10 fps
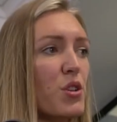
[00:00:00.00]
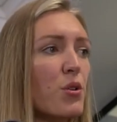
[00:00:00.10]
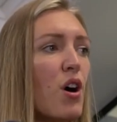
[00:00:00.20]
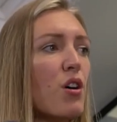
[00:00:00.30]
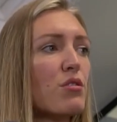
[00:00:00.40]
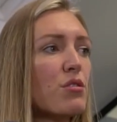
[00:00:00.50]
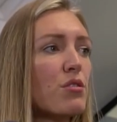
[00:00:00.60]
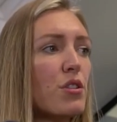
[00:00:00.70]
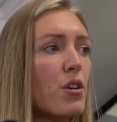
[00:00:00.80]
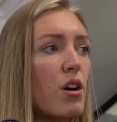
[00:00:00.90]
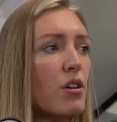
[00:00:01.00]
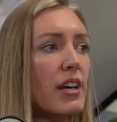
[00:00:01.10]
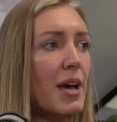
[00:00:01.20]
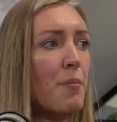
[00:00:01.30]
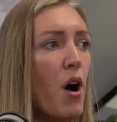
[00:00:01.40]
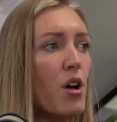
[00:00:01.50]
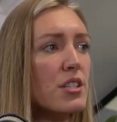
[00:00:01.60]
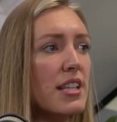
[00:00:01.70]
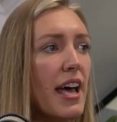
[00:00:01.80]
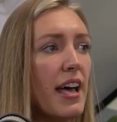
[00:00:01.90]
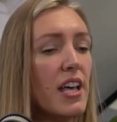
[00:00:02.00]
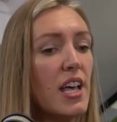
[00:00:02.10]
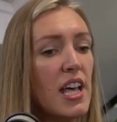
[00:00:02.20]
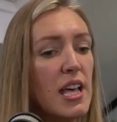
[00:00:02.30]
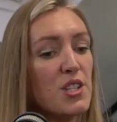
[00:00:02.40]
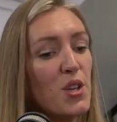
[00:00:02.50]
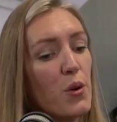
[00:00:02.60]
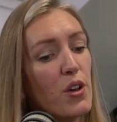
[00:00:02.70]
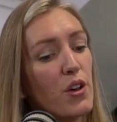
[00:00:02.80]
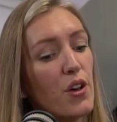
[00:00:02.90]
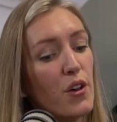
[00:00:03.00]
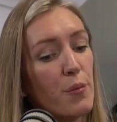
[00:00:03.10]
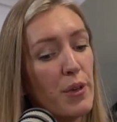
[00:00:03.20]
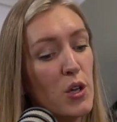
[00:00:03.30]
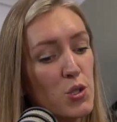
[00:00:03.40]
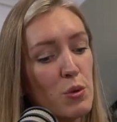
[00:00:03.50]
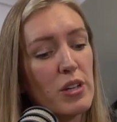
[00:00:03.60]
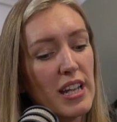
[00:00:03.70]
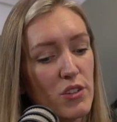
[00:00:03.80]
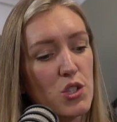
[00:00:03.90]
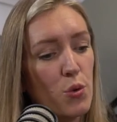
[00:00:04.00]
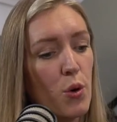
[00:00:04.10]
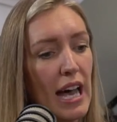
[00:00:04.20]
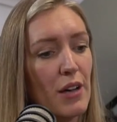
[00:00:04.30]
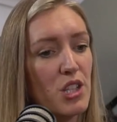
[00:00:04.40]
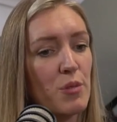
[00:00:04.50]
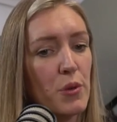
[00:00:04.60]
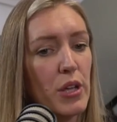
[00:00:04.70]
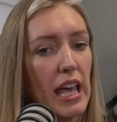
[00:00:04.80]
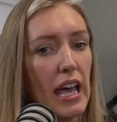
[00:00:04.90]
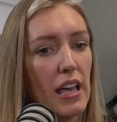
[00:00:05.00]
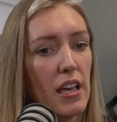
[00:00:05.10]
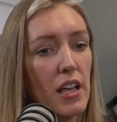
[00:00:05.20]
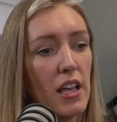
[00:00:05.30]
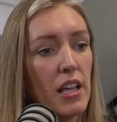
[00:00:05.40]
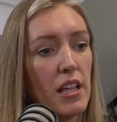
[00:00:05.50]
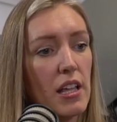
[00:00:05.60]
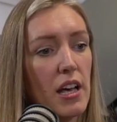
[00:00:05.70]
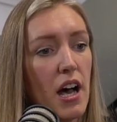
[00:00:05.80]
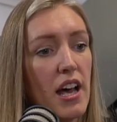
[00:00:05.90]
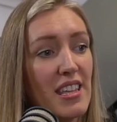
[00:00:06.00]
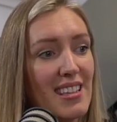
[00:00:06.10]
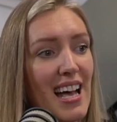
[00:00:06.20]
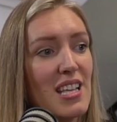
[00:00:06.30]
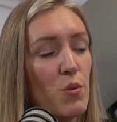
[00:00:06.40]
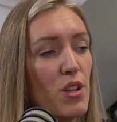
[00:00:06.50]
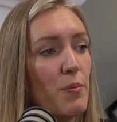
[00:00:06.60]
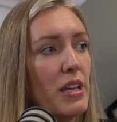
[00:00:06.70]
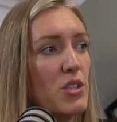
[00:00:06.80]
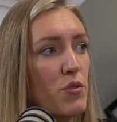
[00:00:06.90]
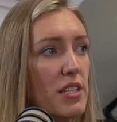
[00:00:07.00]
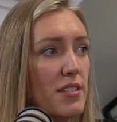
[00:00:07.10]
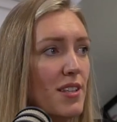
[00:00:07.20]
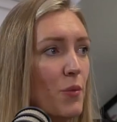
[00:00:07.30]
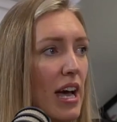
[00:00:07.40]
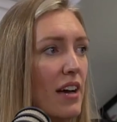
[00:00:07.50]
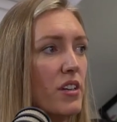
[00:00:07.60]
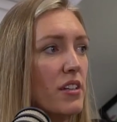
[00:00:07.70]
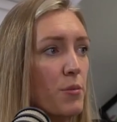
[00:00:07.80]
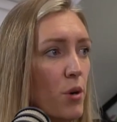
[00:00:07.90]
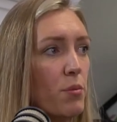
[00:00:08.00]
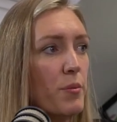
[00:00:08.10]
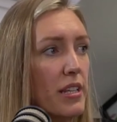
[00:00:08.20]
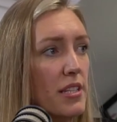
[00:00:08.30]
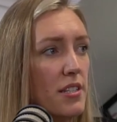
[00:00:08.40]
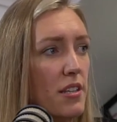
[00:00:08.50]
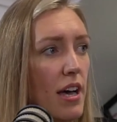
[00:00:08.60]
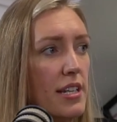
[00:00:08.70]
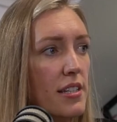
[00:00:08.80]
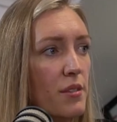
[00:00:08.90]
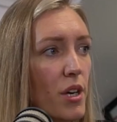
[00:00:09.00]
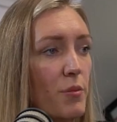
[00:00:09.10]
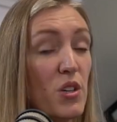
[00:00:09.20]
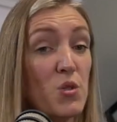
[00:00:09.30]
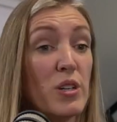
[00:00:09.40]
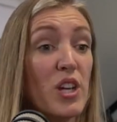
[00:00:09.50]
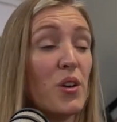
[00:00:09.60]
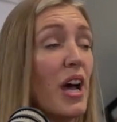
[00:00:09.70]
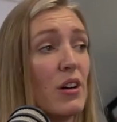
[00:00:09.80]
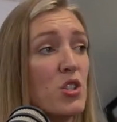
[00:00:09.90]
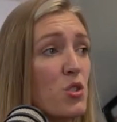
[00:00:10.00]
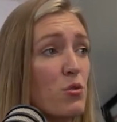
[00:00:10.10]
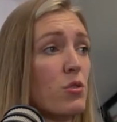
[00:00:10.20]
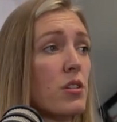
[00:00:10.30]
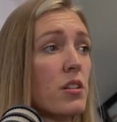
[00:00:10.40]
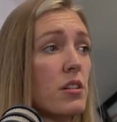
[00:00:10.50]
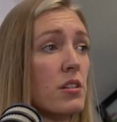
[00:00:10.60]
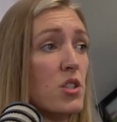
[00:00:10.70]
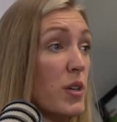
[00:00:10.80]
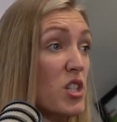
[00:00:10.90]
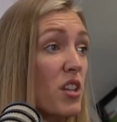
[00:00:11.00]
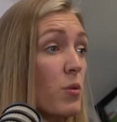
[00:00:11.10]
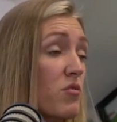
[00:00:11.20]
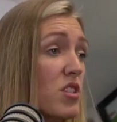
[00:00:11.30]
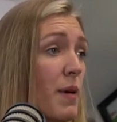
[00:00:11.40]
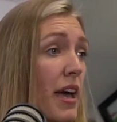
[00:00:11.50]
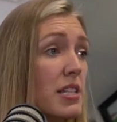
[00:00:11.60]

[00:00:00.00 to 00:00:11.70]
You can't you can't get past there. So because we were never taught how to communicate, I think that's one of the biggest reasons that we're having a problem in this society at the moment because we don't know how to talk to each other with respect.